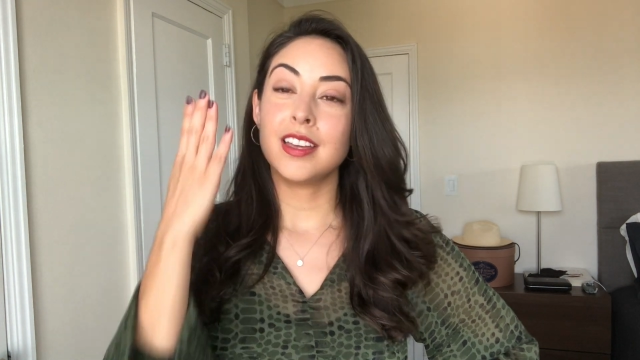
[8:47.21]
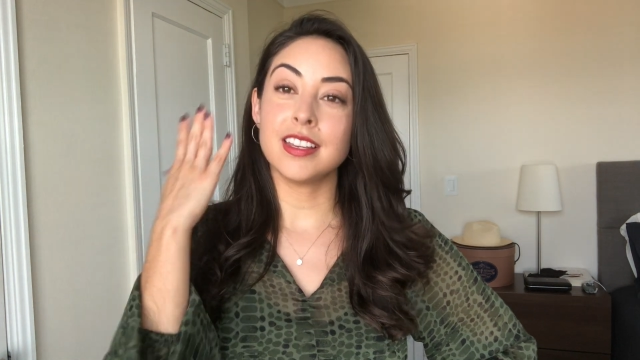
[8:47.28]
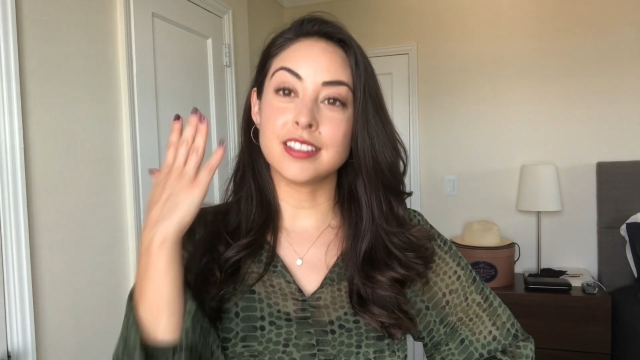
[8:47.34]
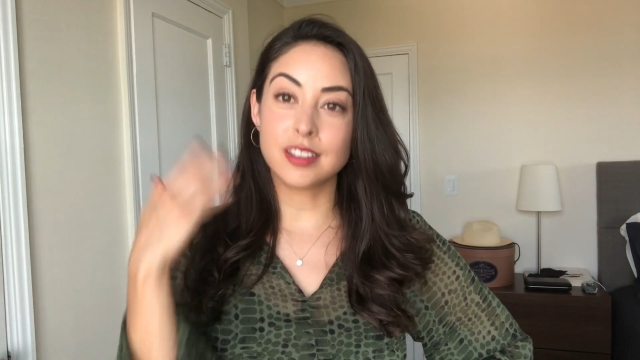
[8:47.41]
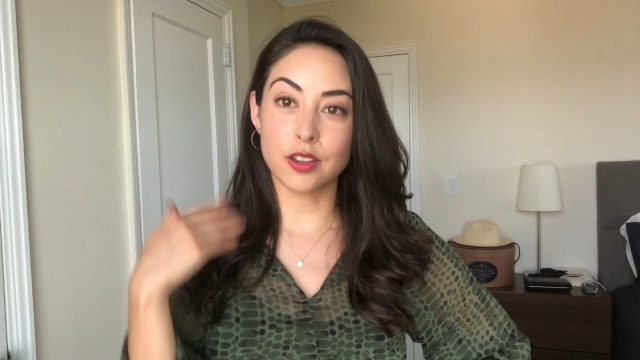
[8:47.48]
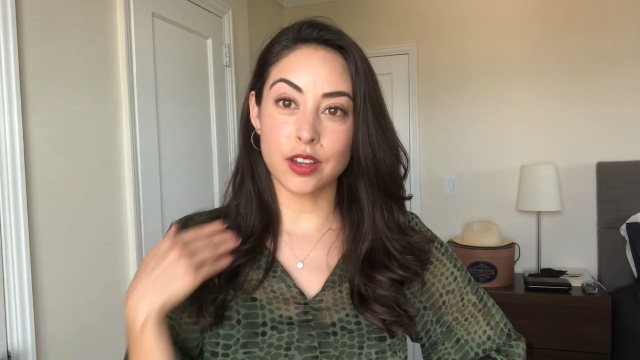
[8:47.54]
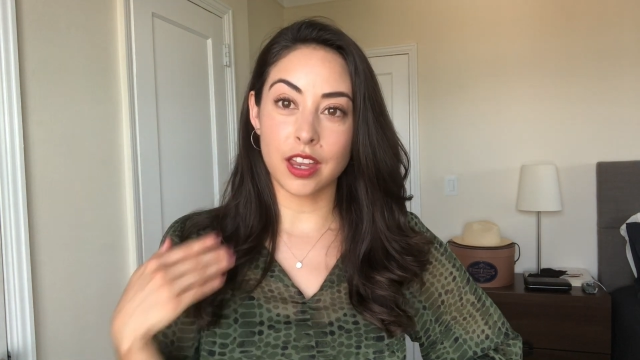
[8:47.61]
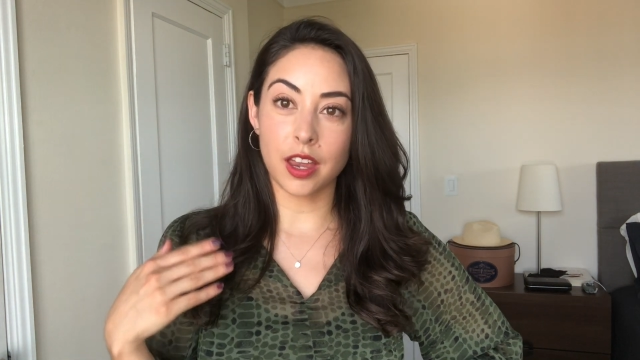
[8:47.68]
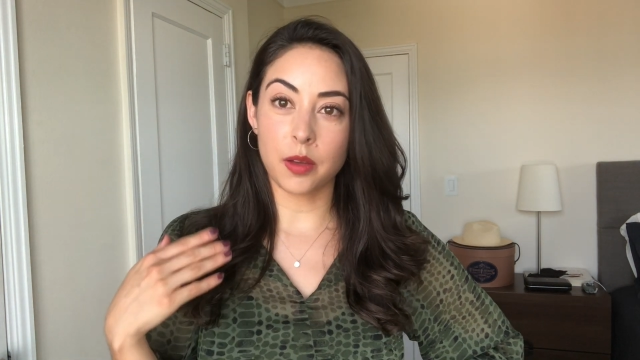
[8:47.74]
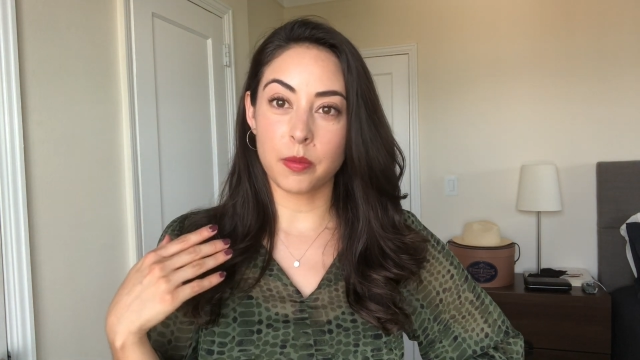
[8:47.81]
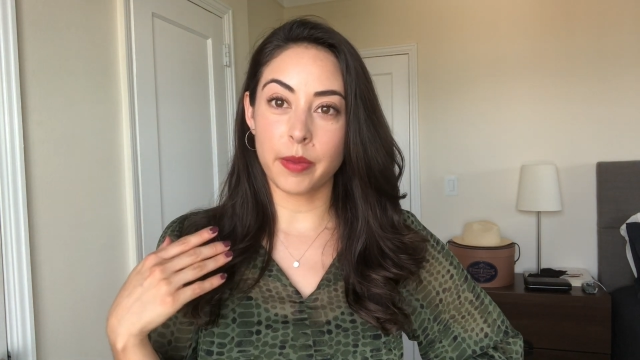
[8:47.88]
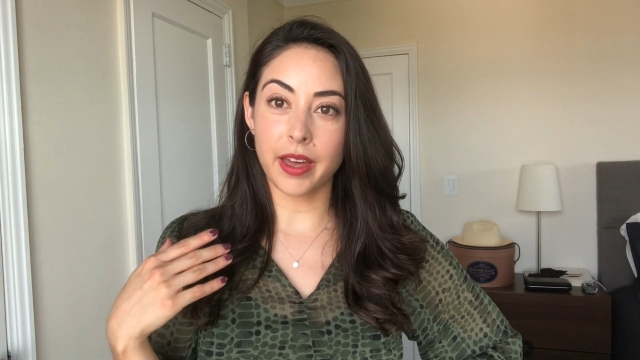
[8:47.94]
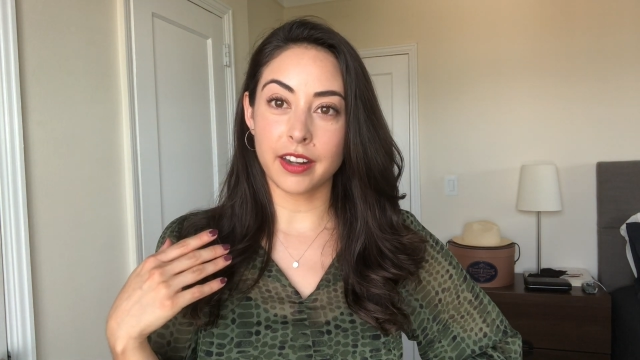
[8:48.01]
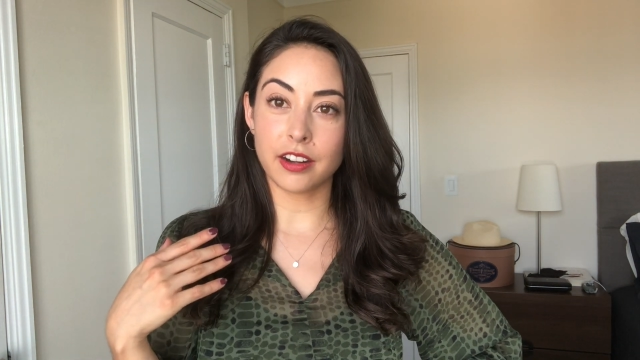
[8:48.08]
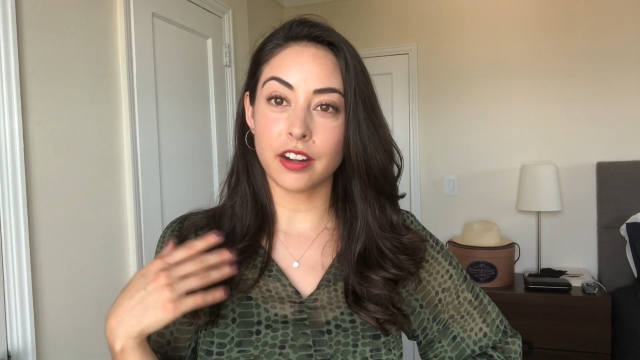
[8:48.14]
is looking
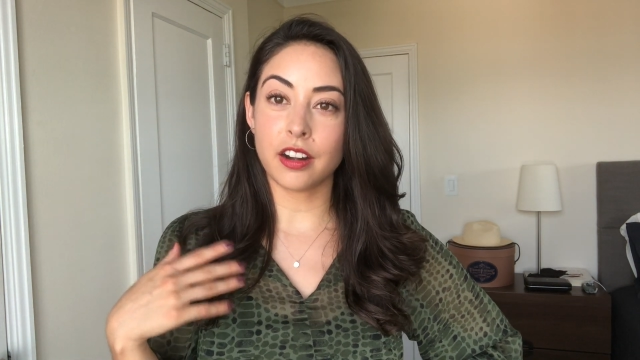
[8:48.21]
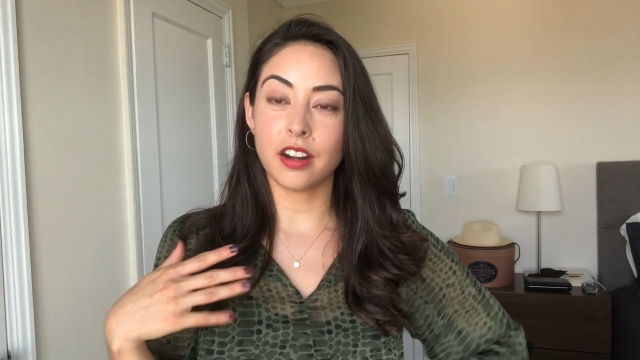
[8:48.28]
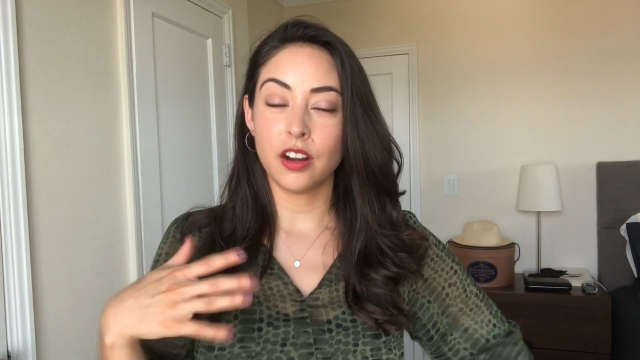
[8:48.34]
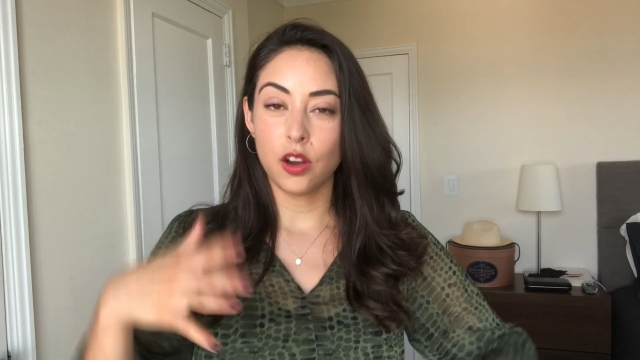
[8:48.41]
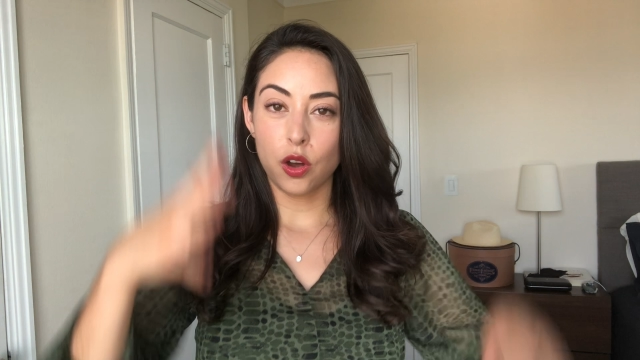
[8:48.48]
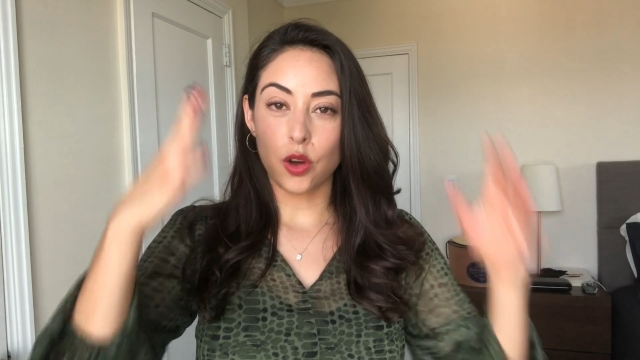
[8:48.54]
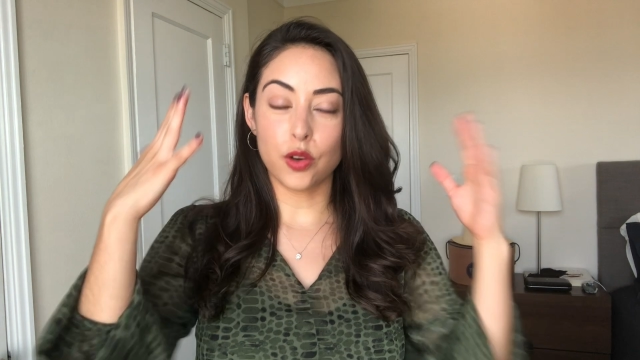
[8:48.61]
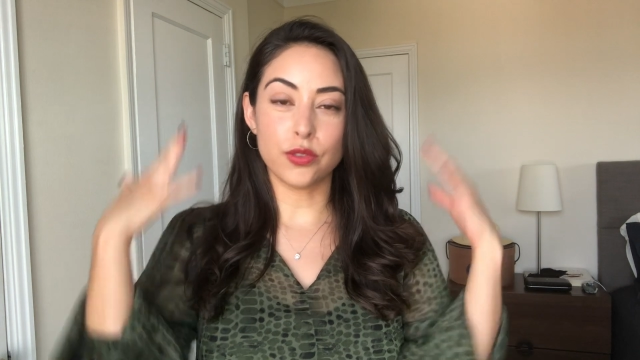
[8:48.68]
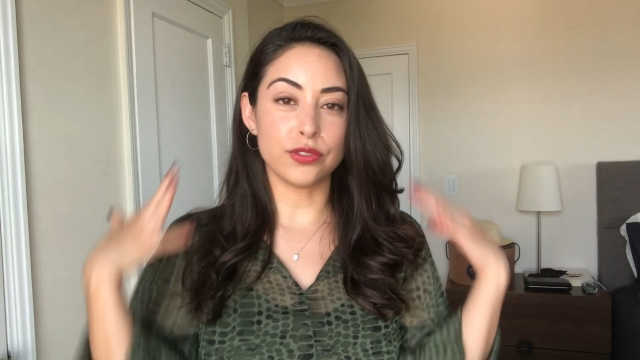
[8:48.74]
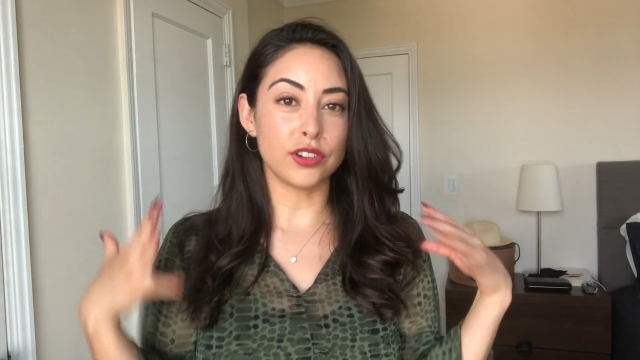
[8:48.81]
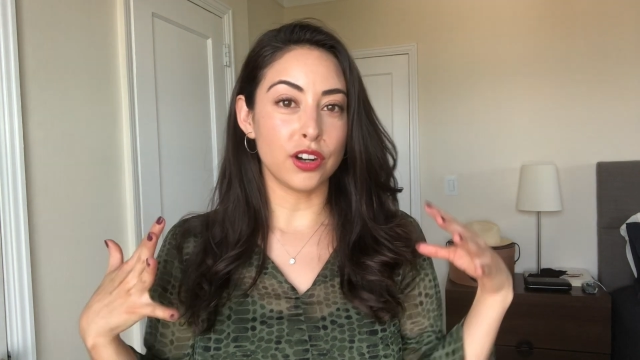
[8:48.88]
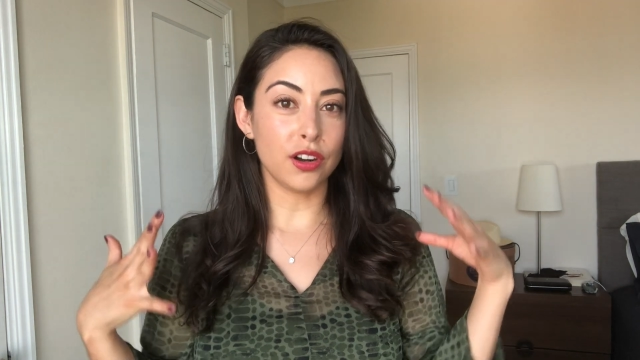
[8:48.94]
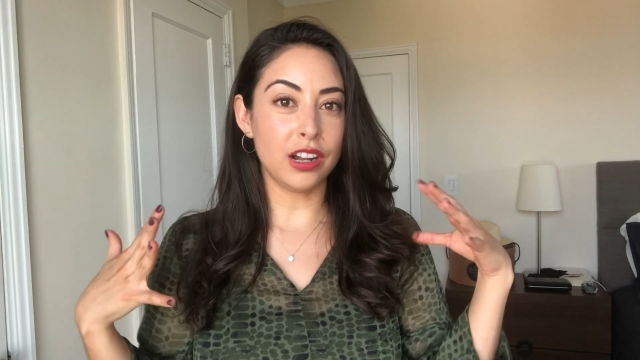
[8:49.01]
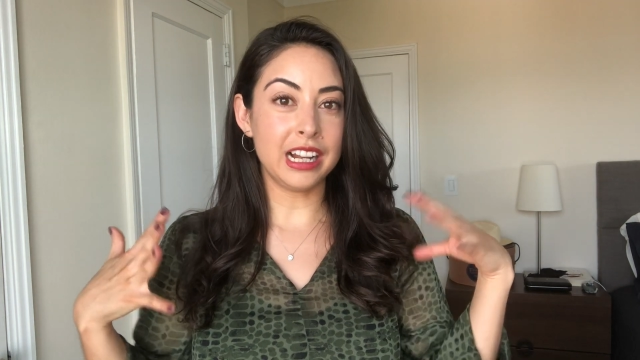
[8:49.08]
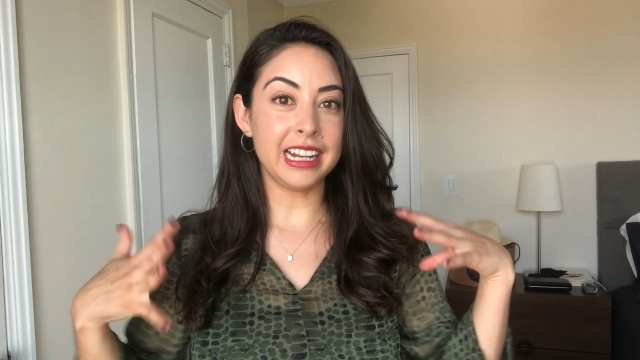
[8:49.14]
better
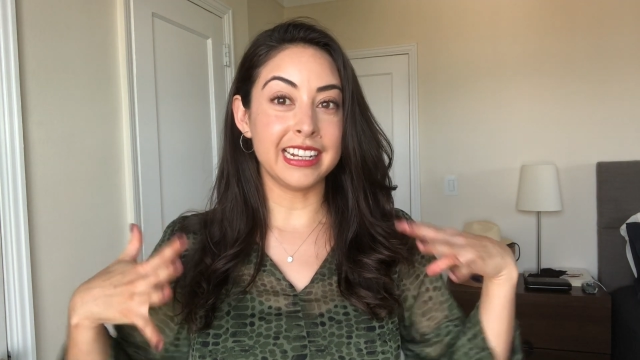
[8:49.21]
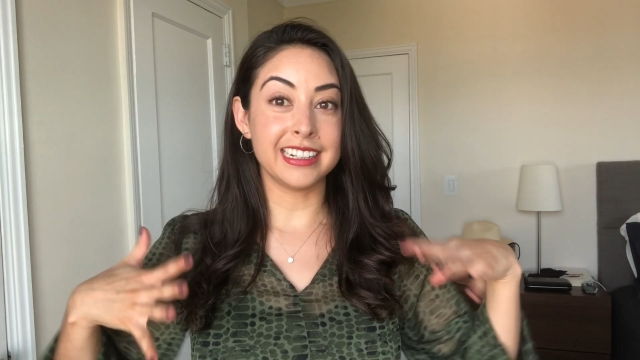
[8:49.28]
overall,